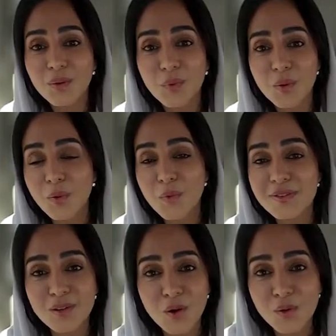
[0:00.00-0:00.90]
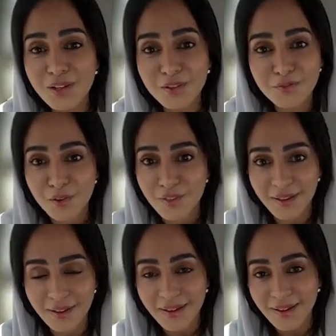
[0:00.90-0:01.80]
we were waiting only
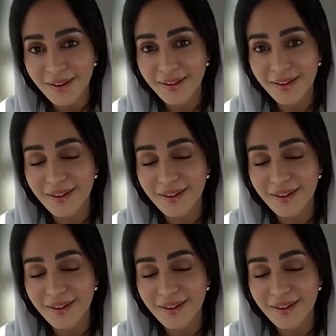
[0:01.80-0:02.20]
for the